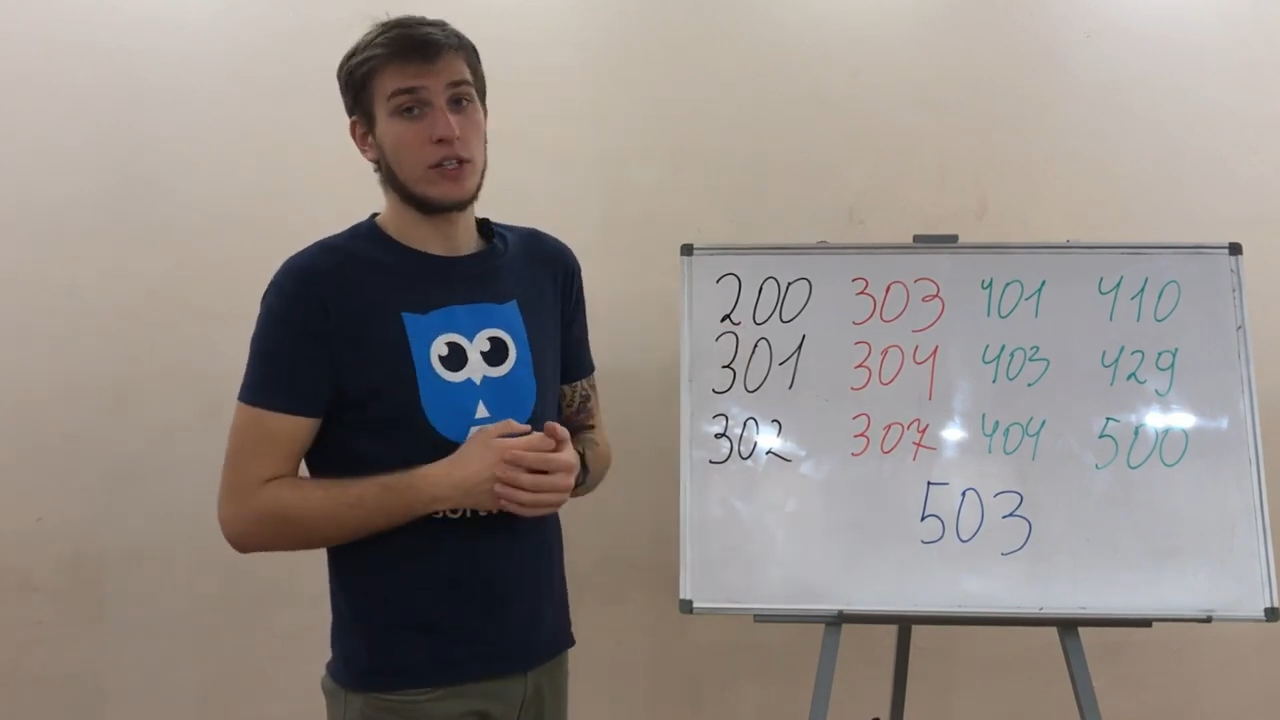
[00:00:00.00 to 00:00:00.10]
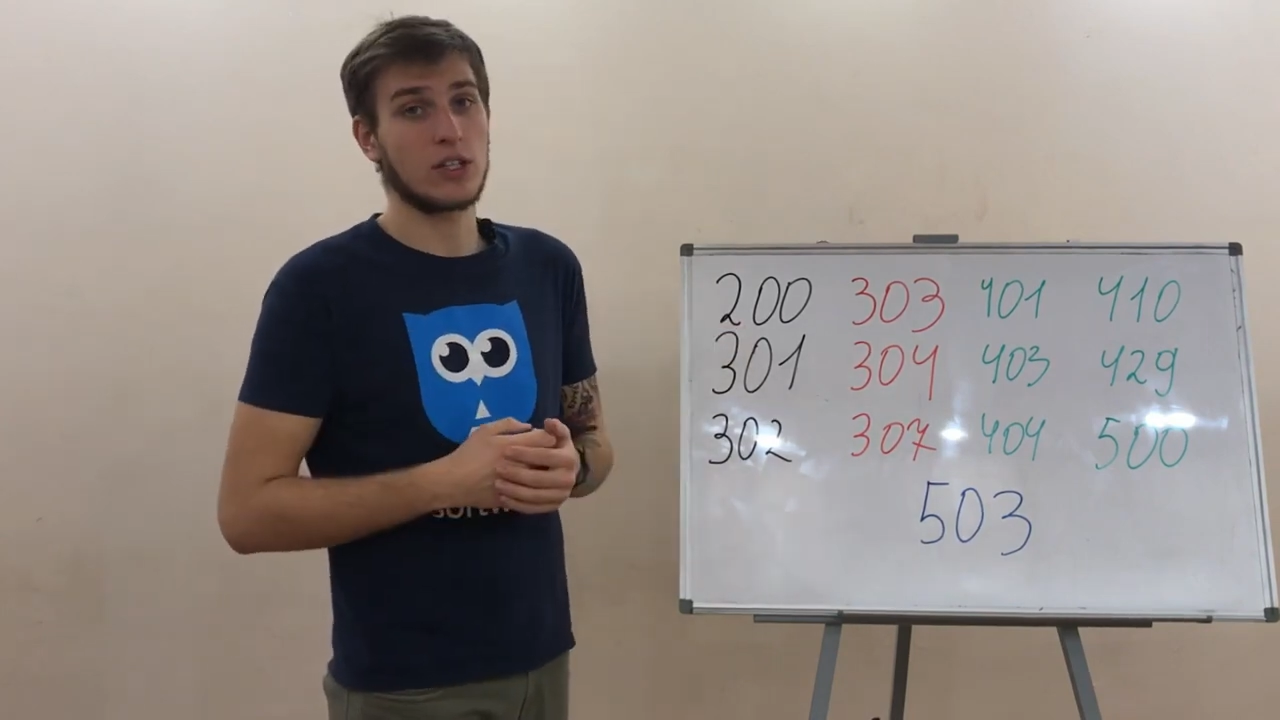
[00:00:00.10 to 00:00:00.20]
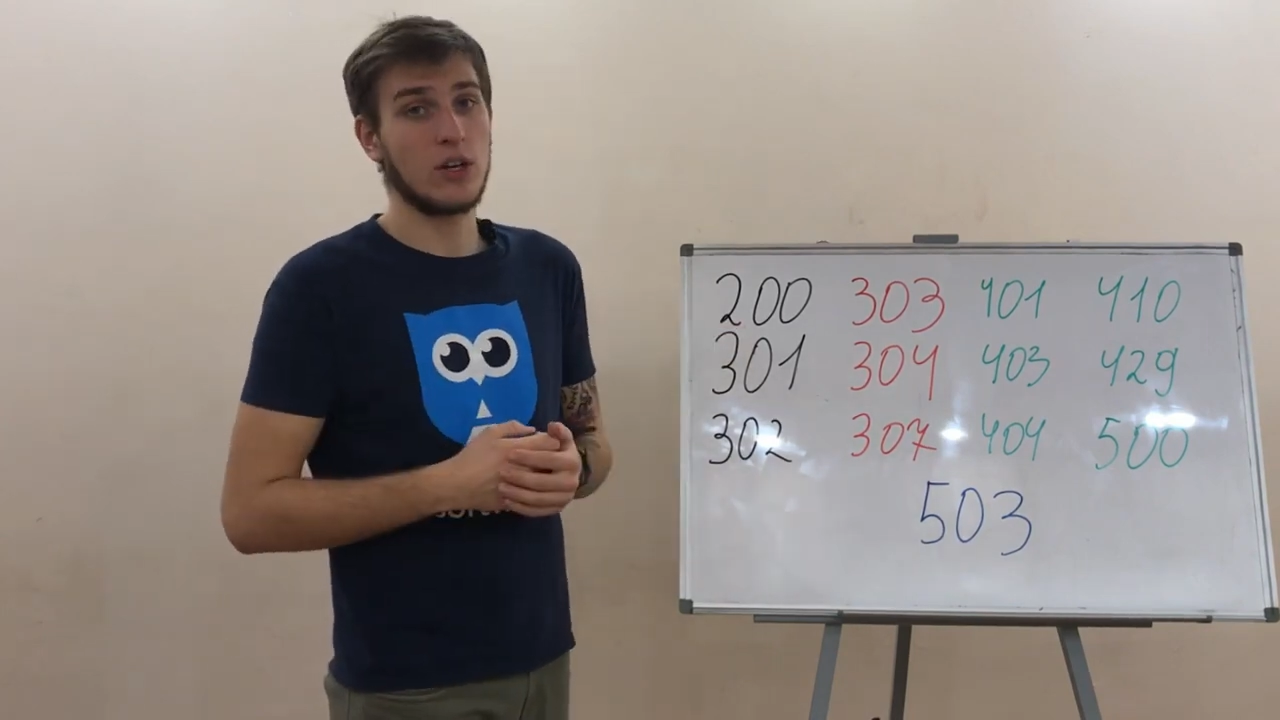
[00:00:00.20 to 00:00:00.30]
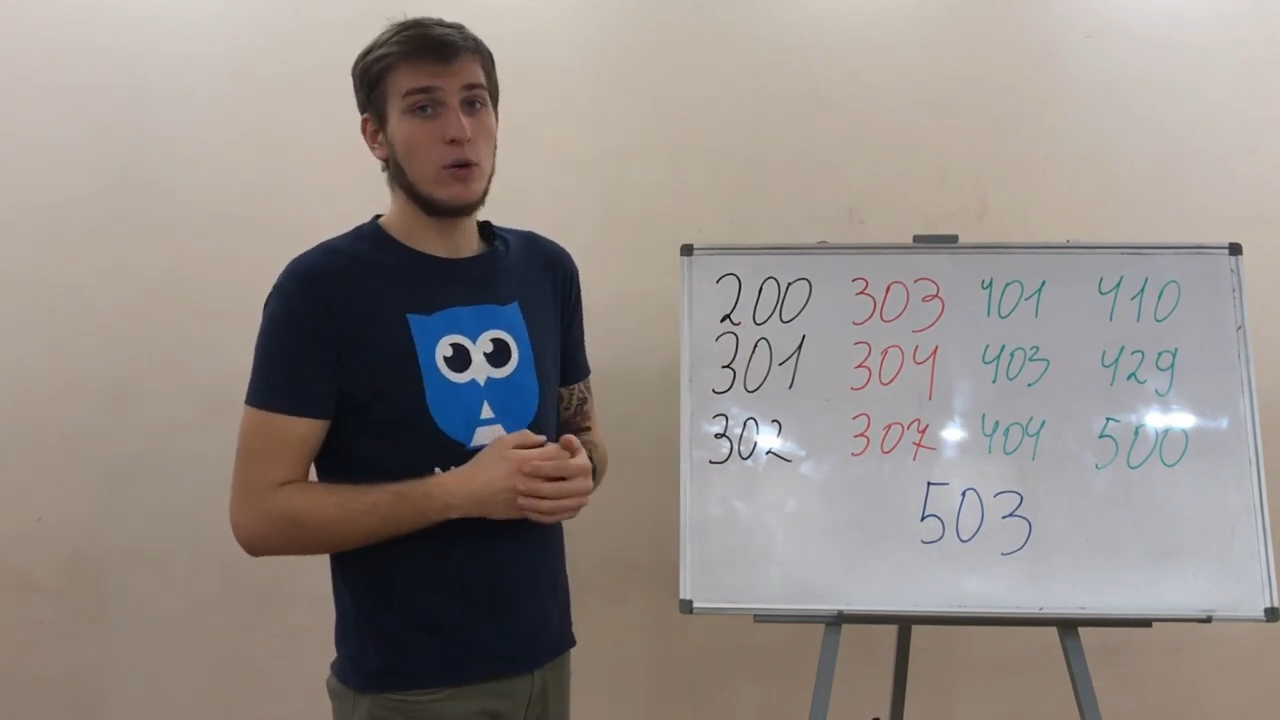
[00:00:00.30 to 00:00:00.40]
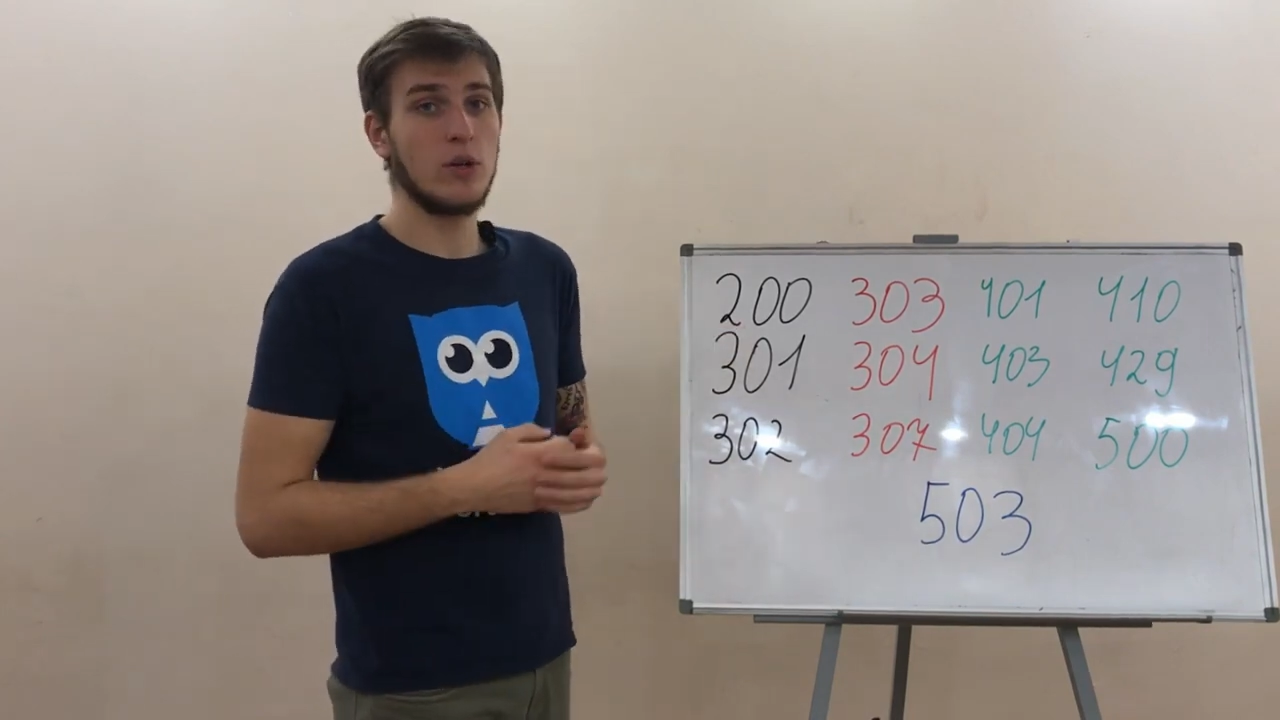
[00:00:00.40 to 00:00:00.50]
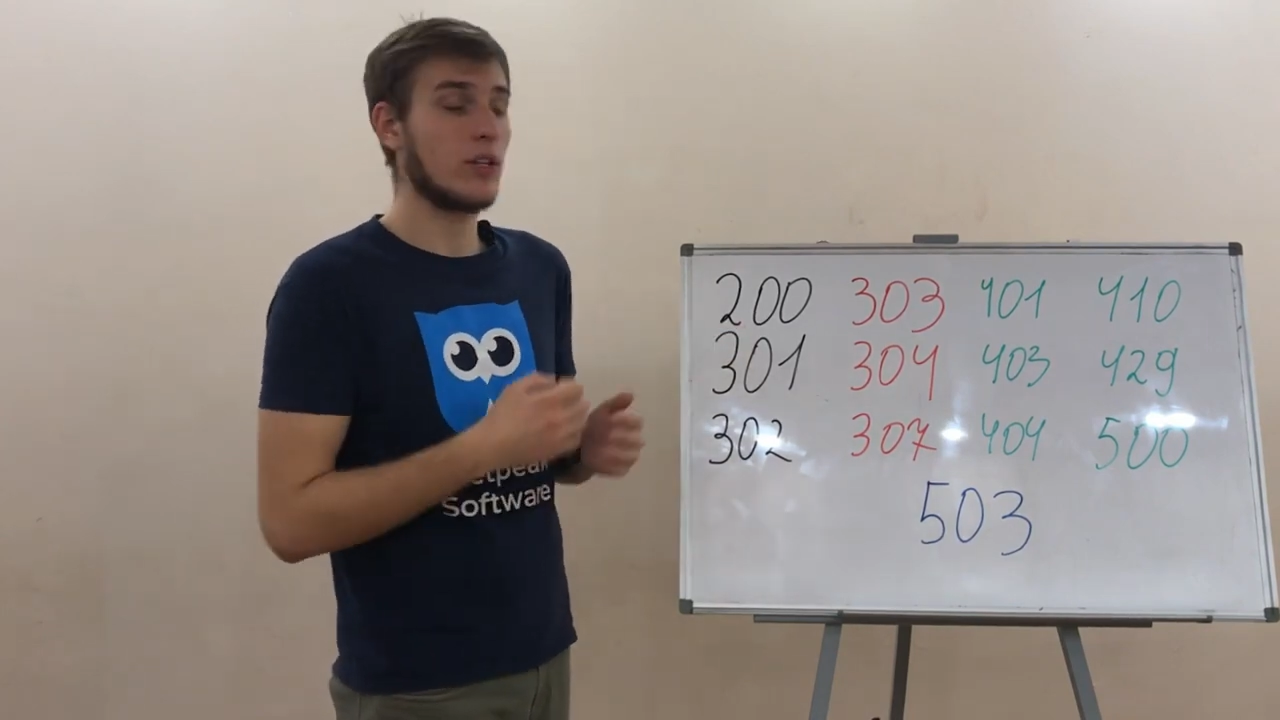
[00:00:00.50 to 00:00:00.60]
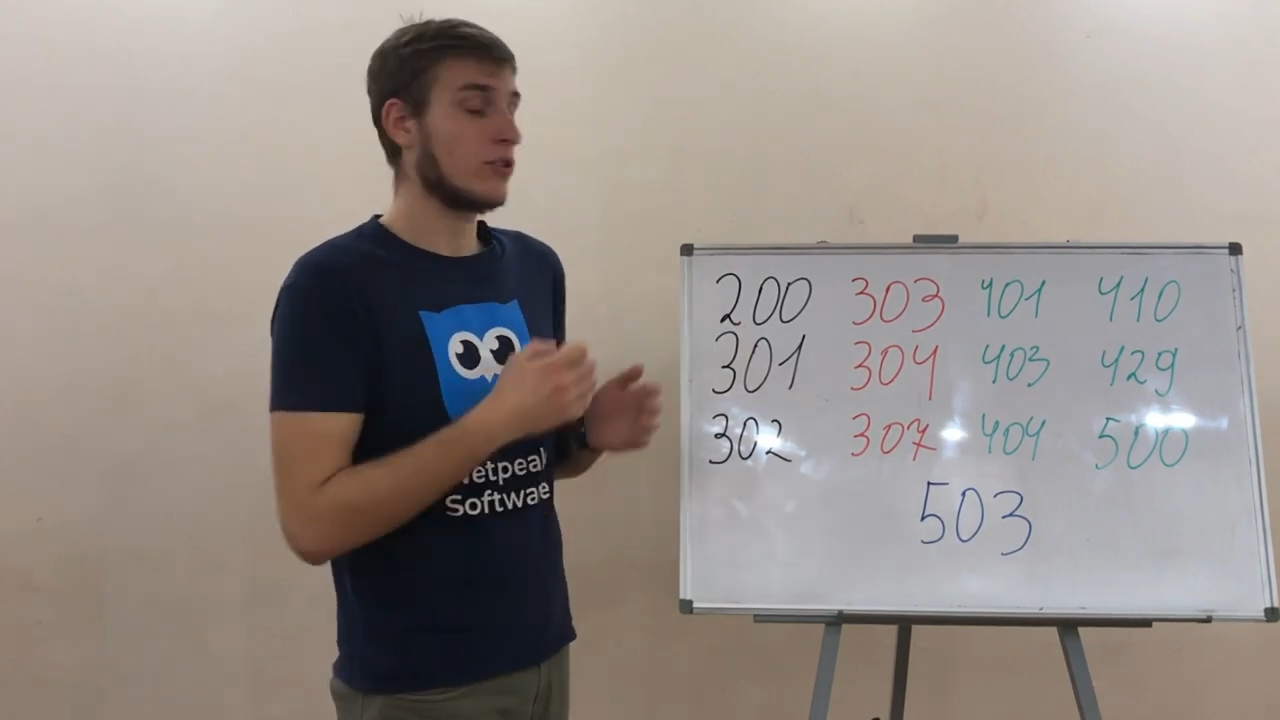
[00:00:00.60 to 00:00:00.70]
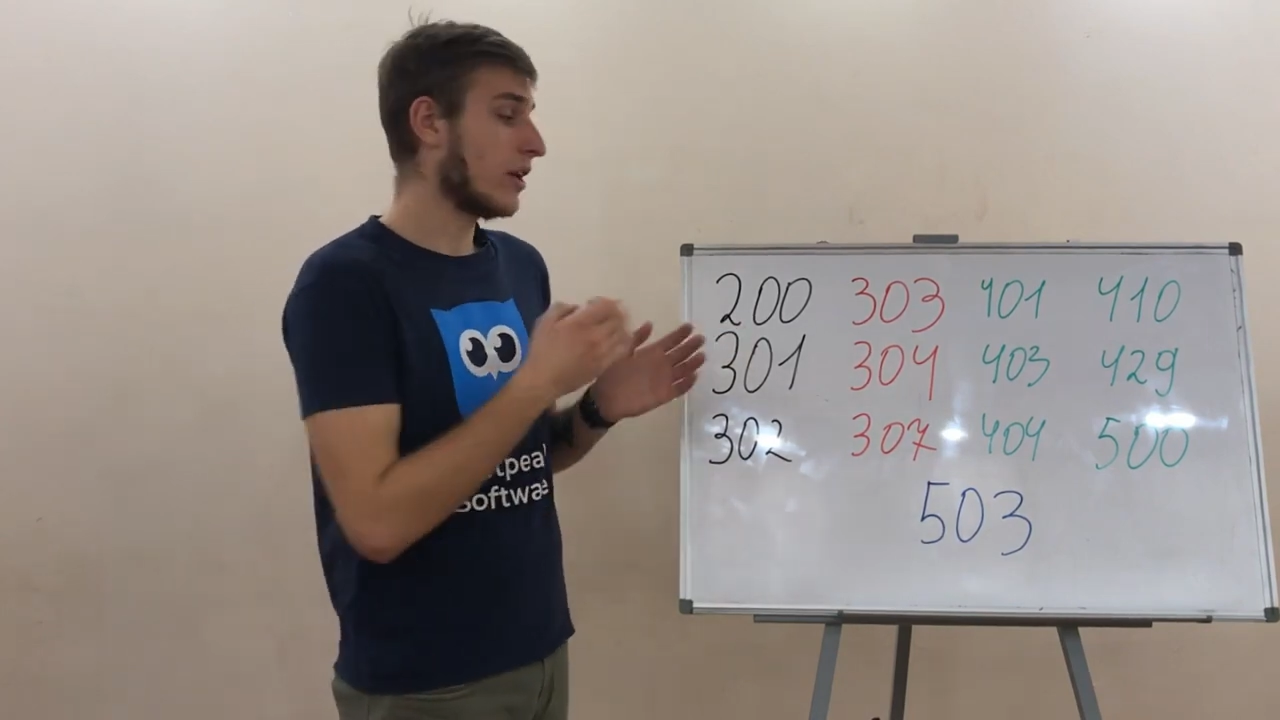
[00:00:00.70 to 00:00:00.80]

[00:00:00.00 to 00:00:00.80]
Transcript: this code